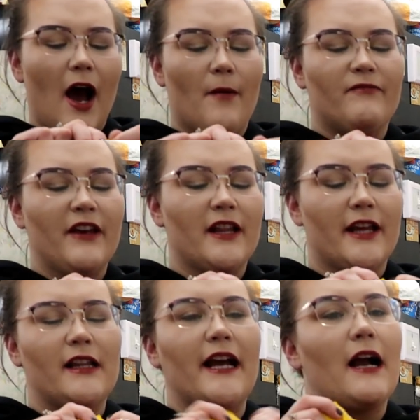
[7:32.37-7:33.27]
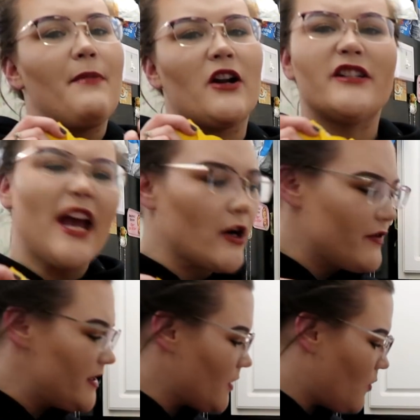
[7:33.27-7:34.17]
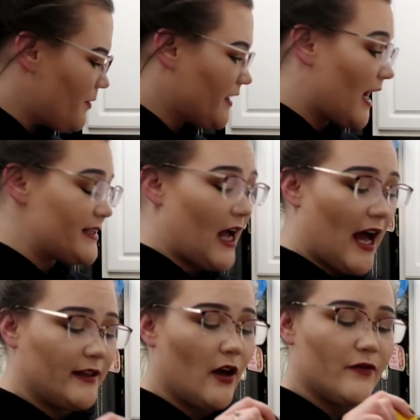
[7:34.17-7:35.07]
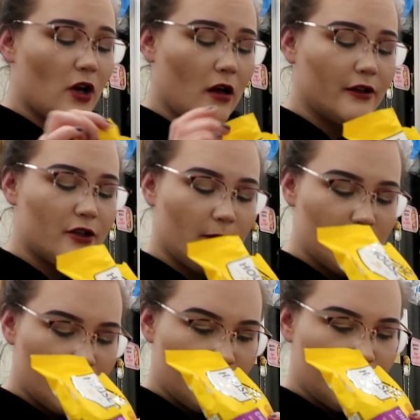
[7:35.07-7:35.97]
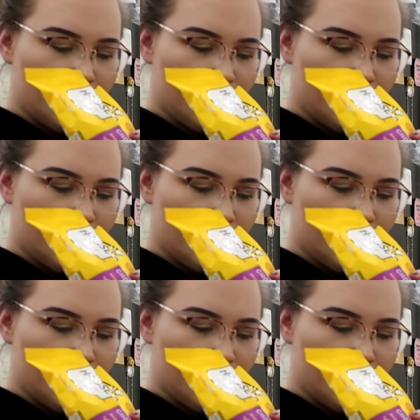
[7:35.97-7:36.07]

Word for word: i'm feeling like i better tear these open guys i love chocolate chips